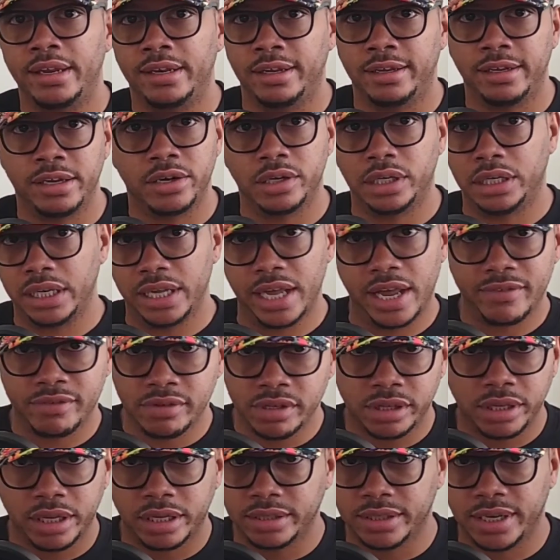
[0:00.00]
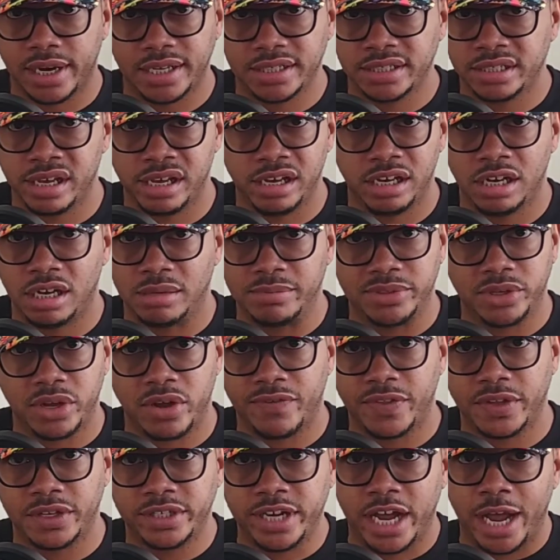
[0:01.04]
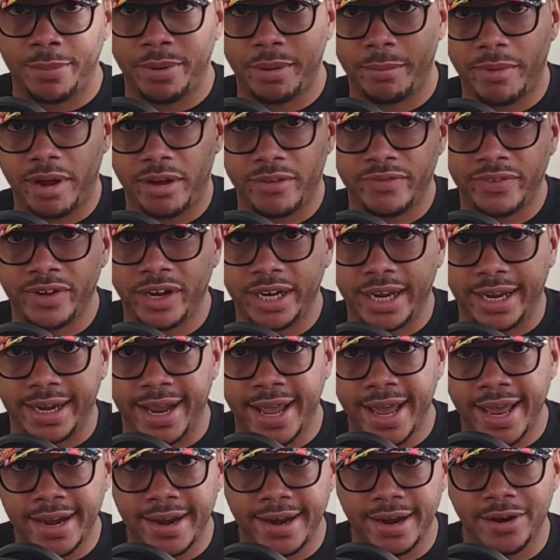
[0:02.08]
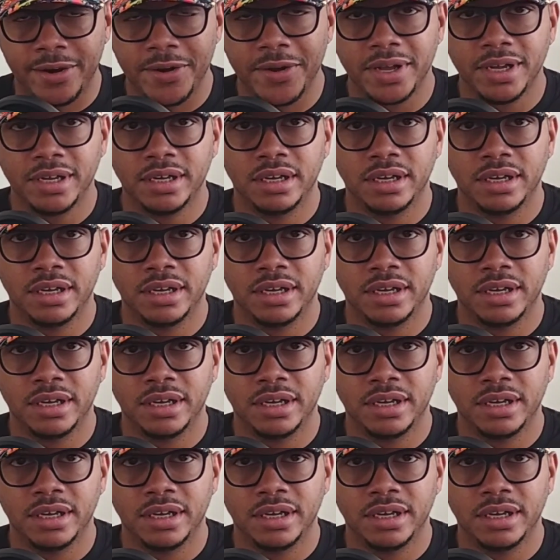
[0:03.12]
literally everything that I say comes off the top of my fucking head here.